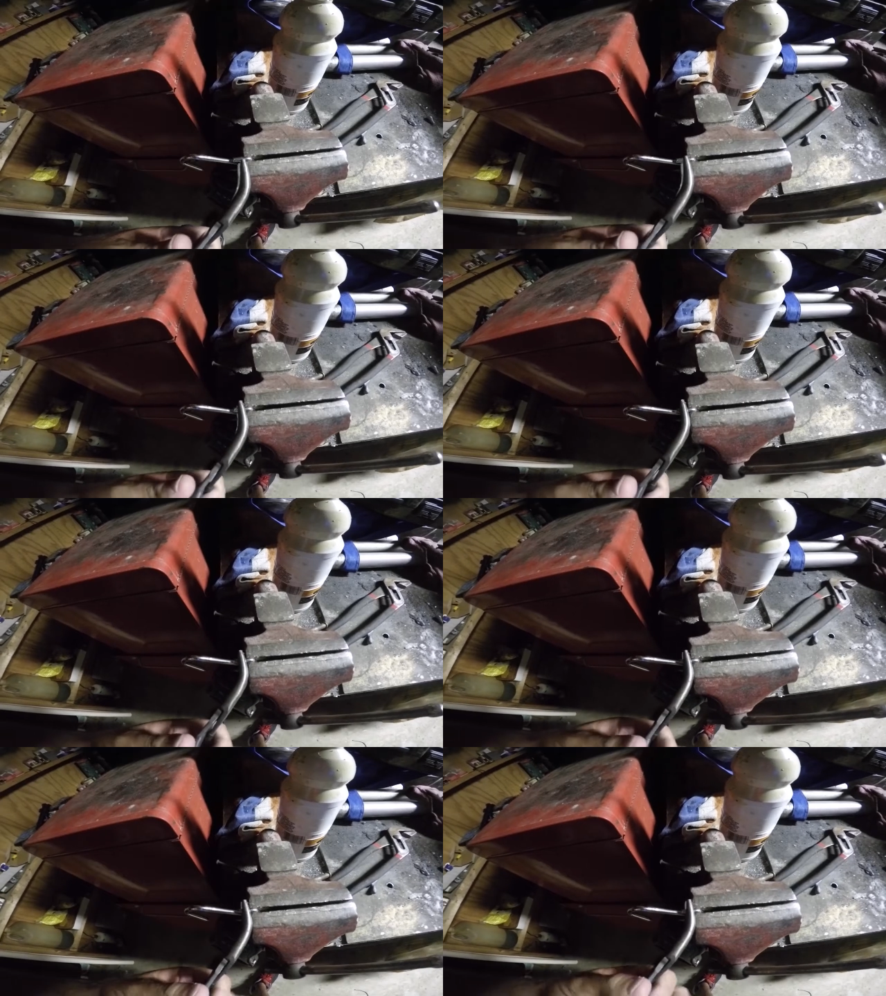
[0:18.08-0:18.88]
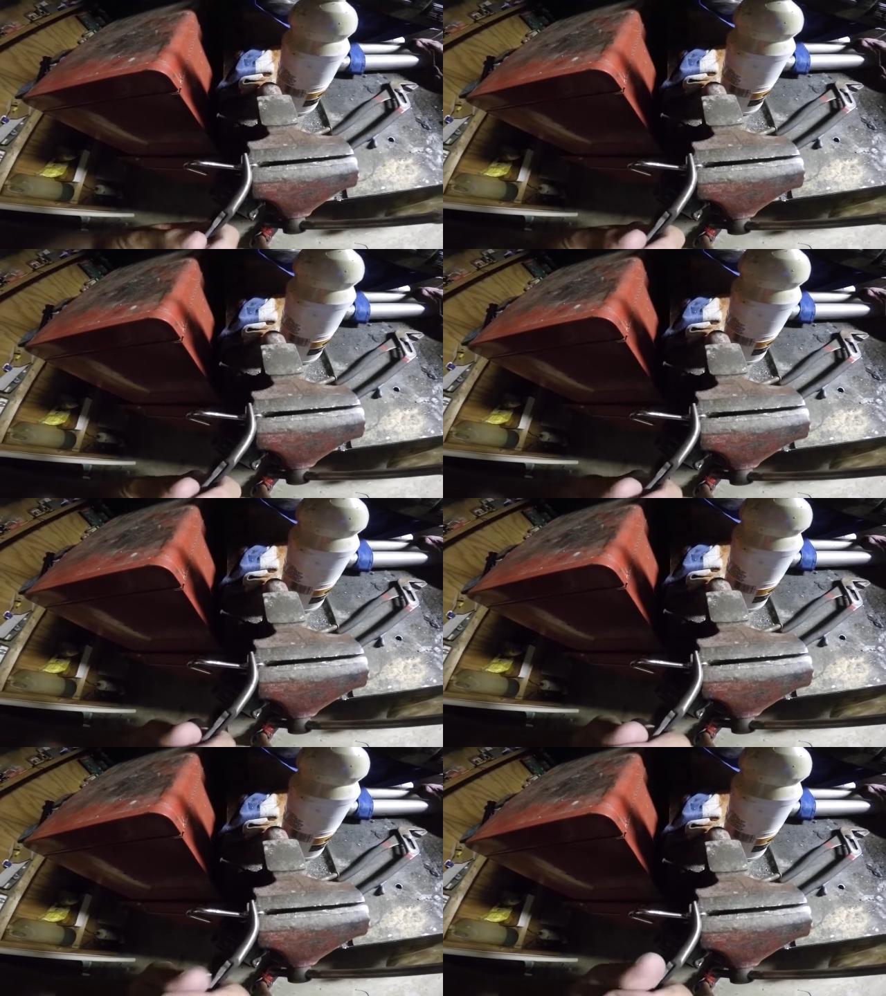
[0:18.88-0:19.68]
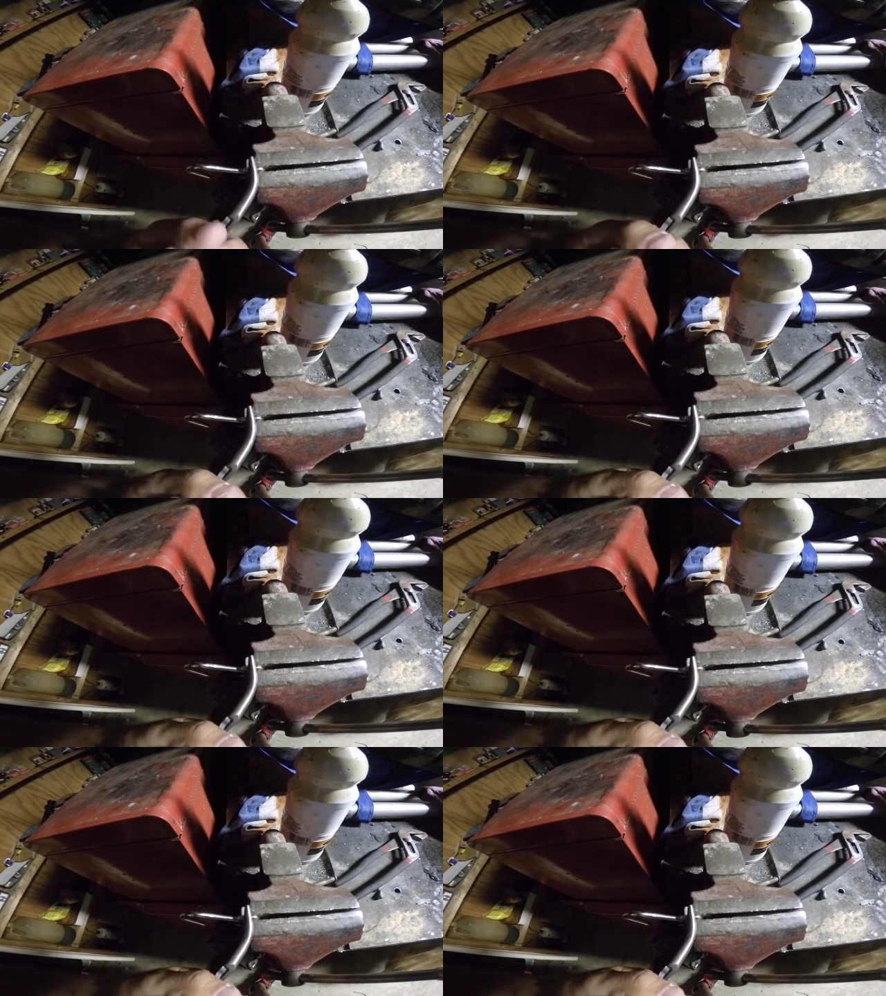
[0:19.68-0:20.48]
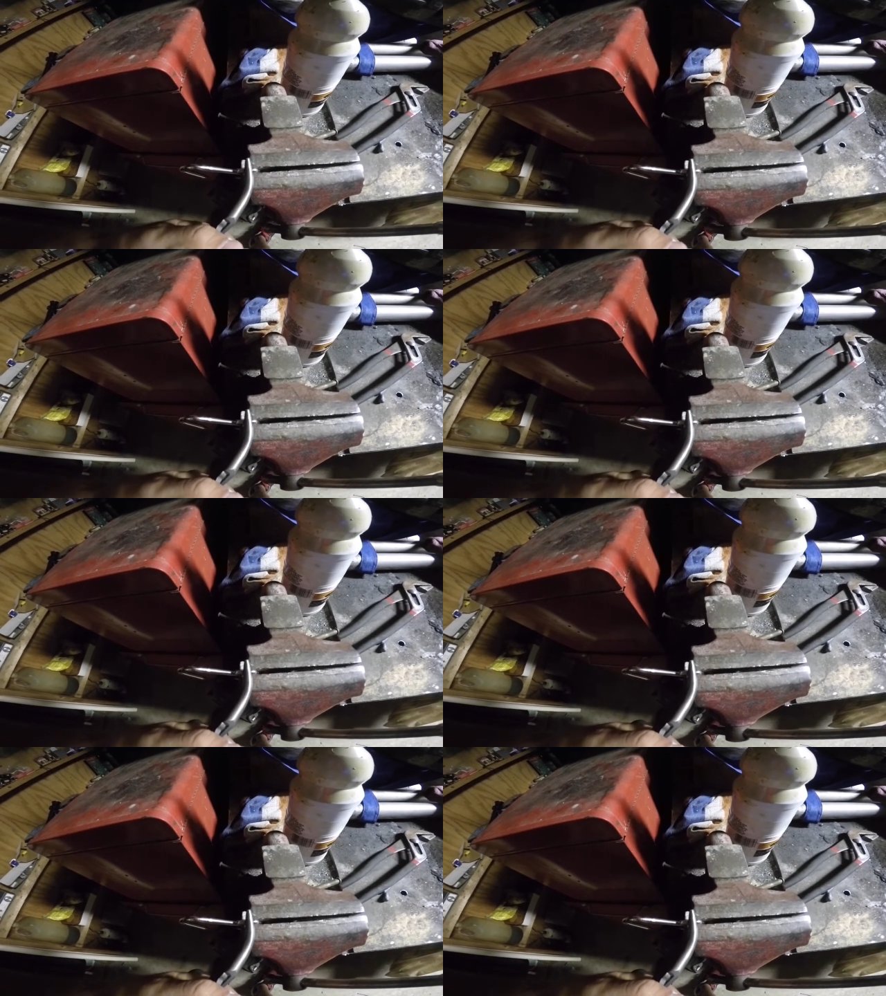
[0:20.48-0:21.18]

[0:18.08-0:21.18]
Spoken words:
[unreadable: no face in view]